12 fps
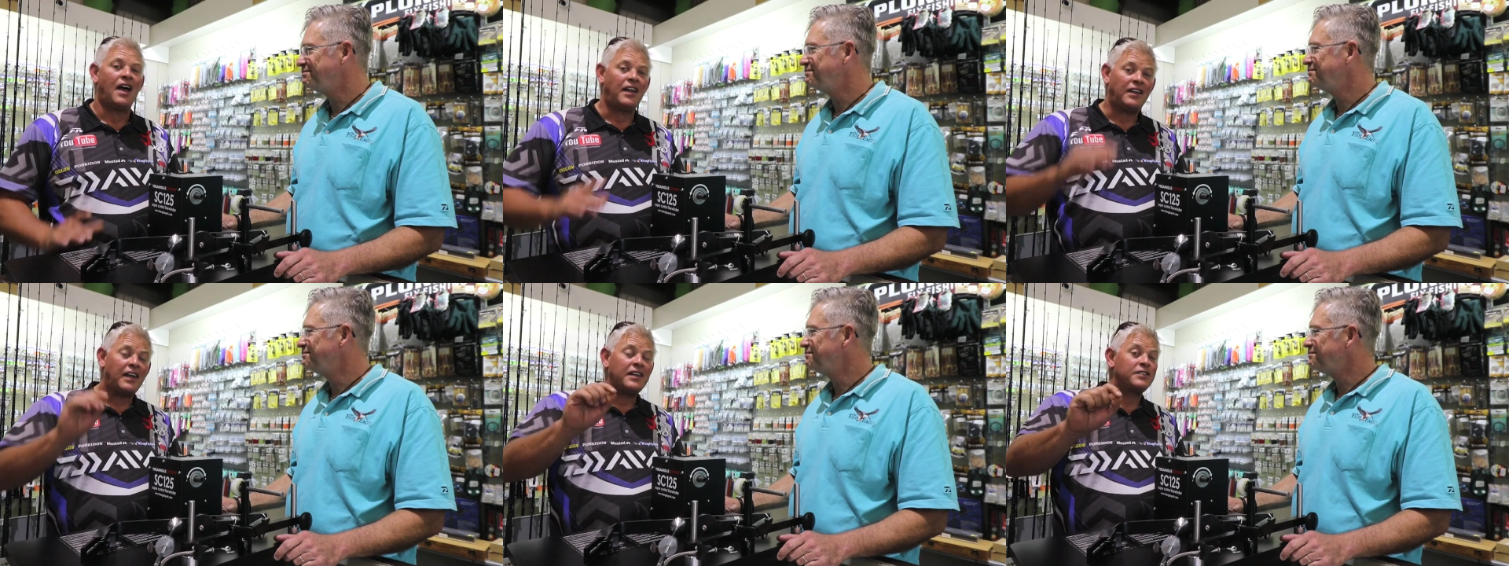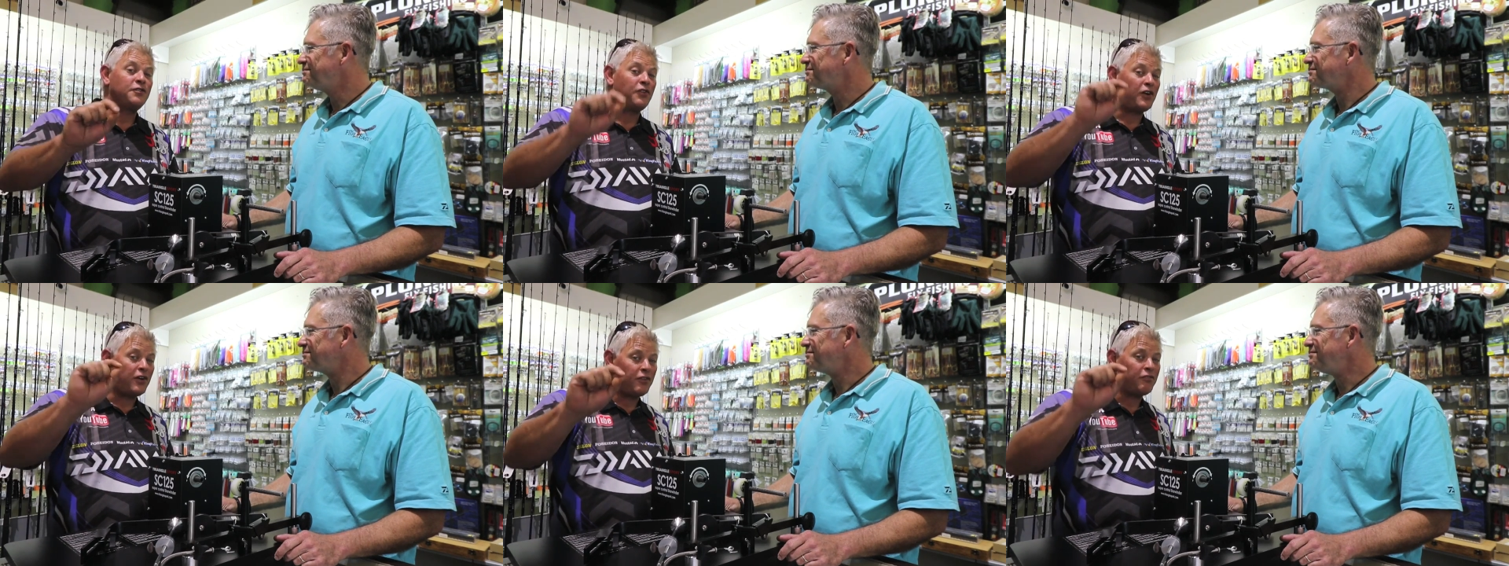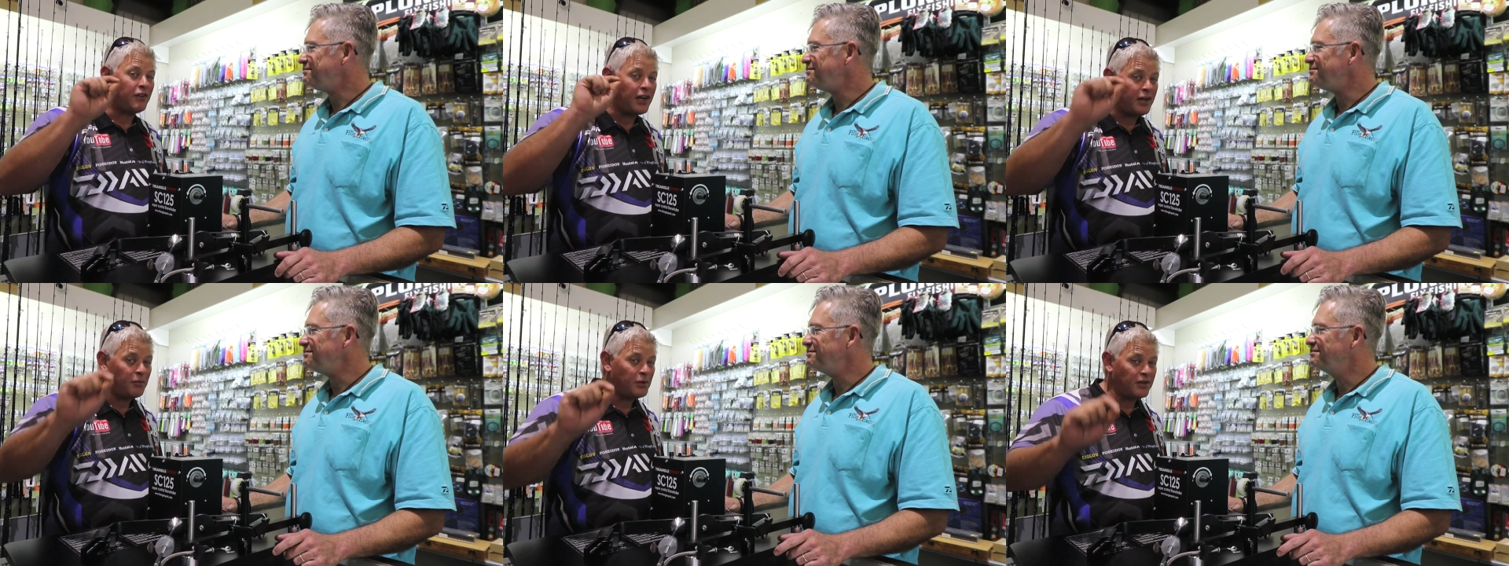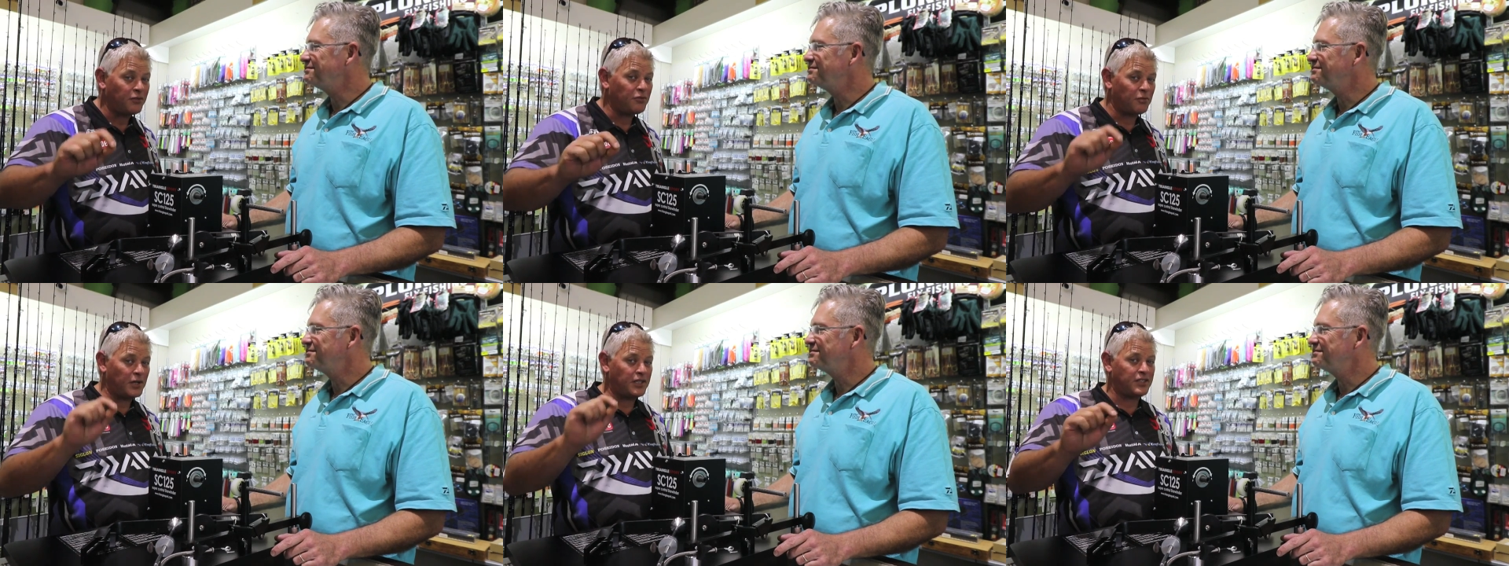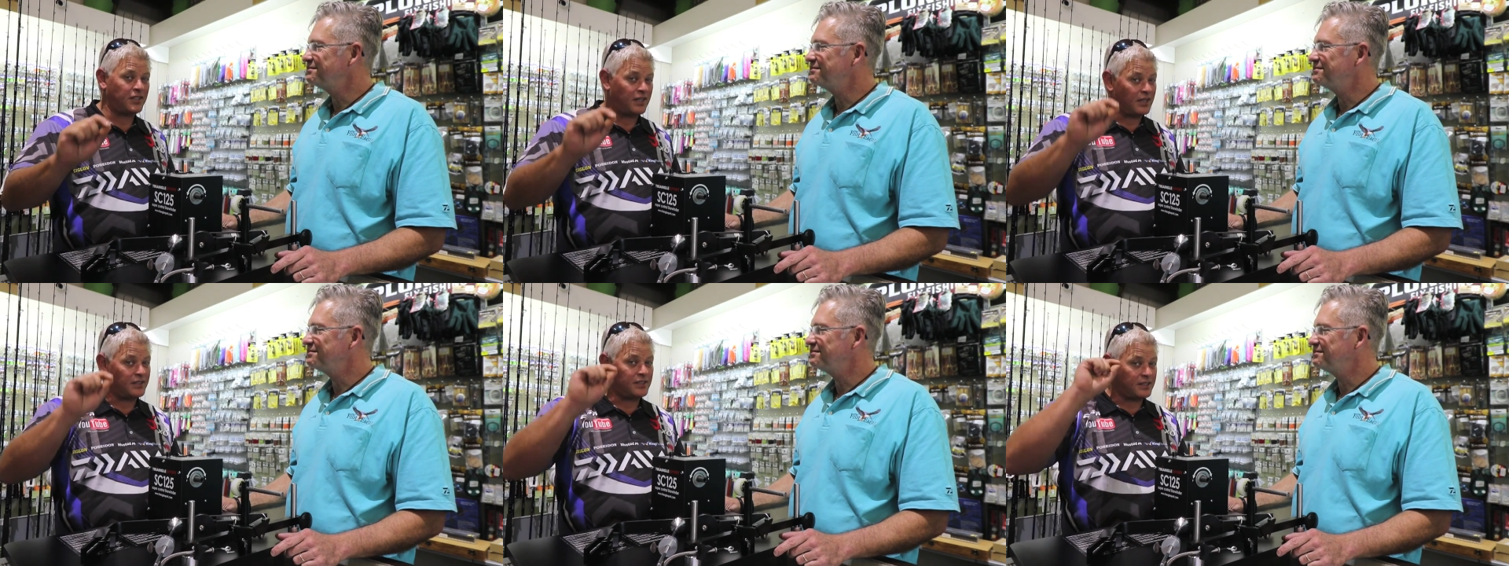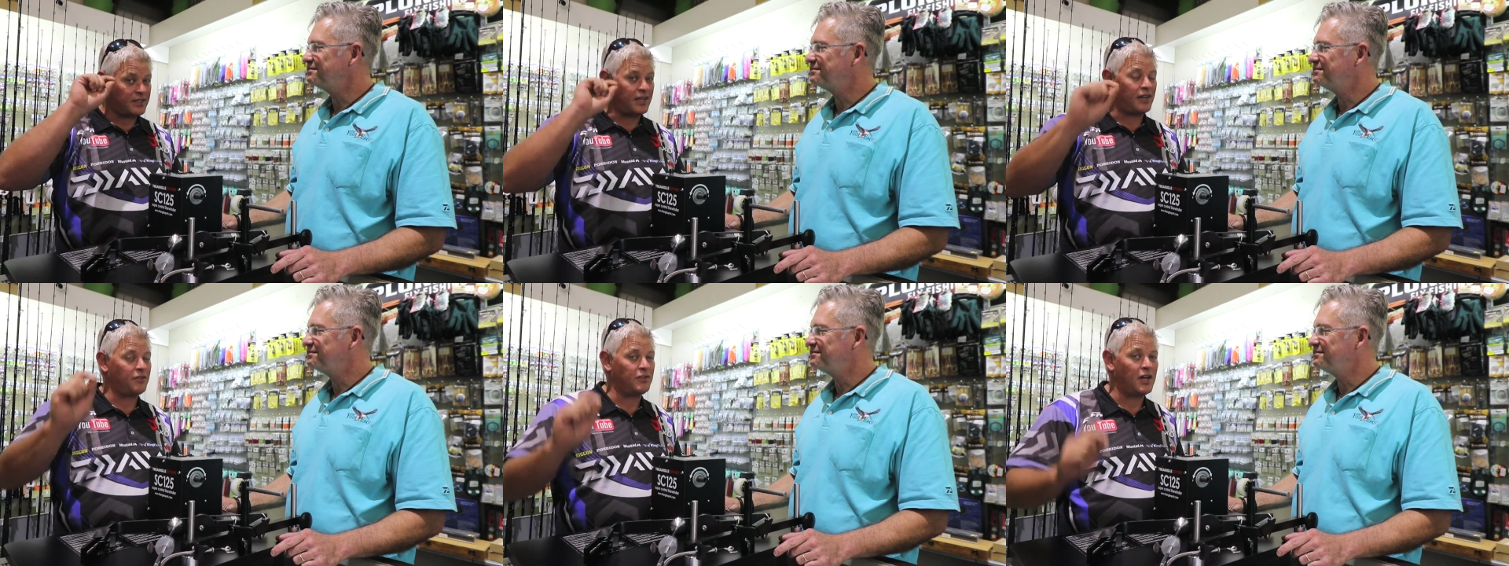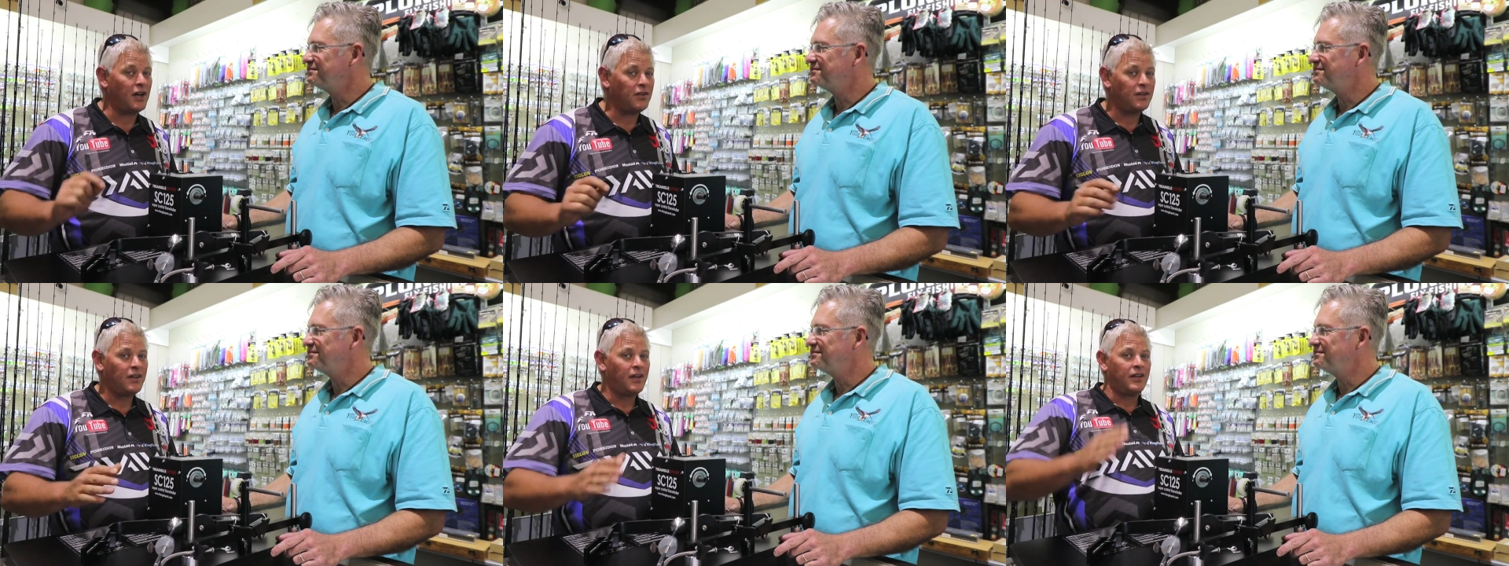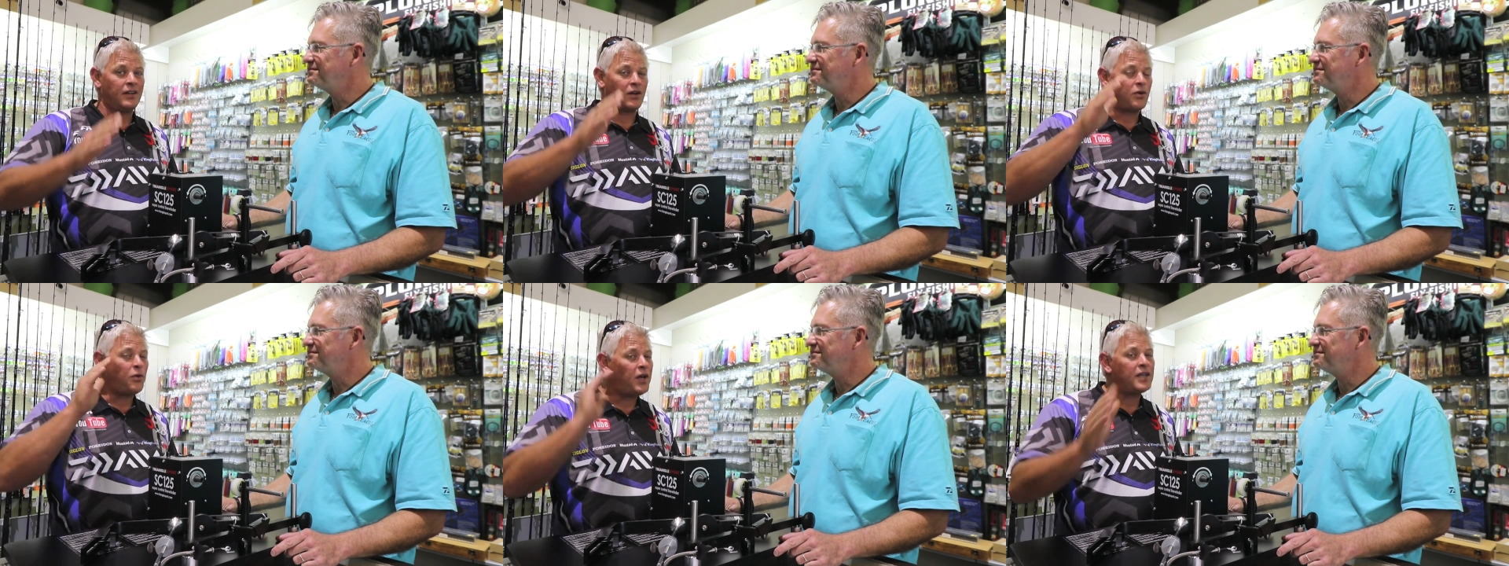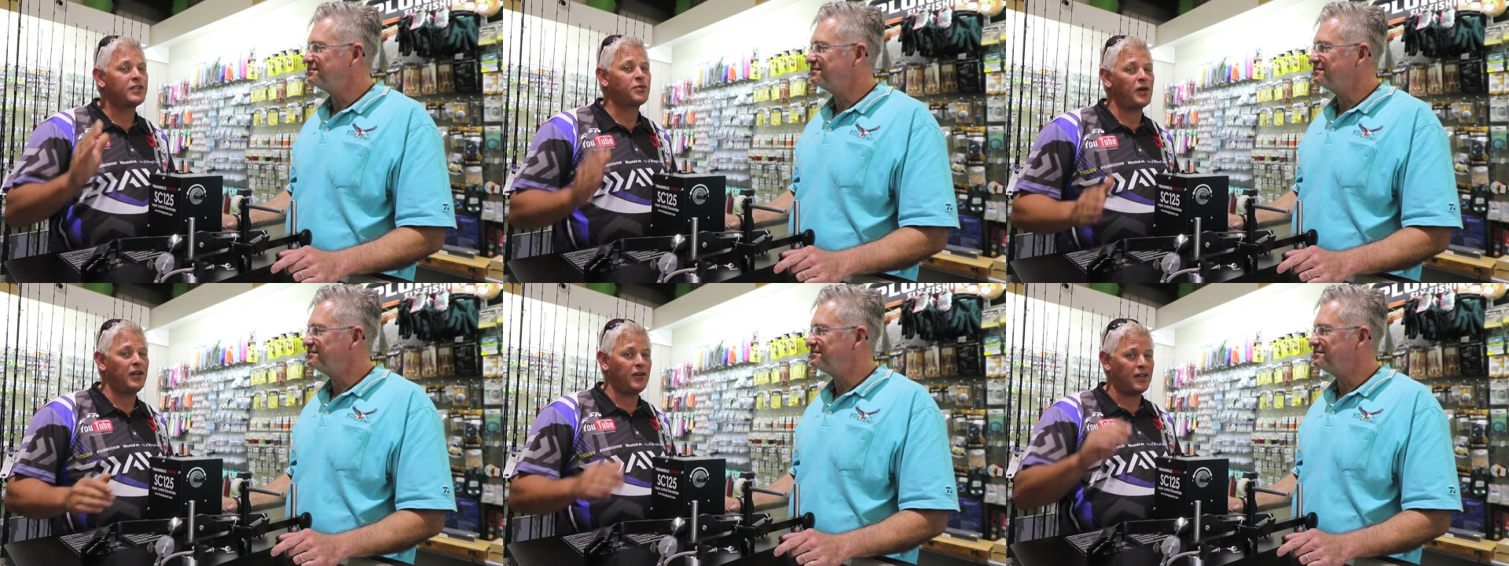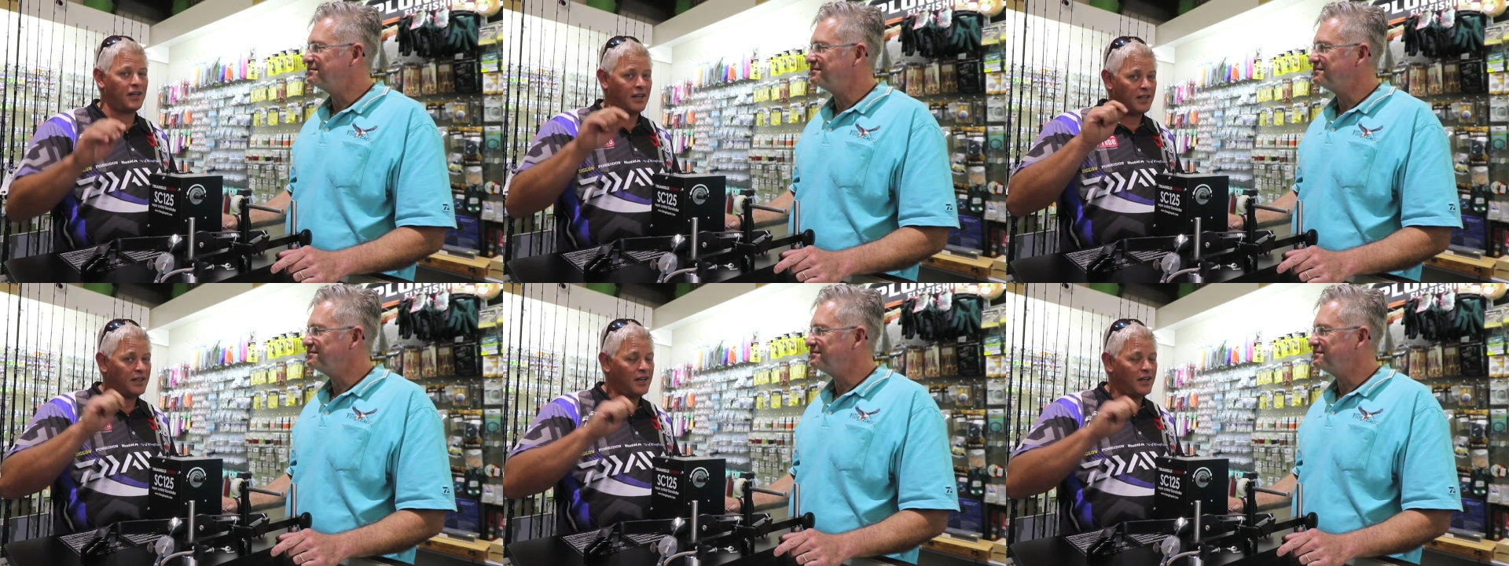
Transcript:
Speaker 1: And that is very valuable information Jan just gave now. The quickest way you can get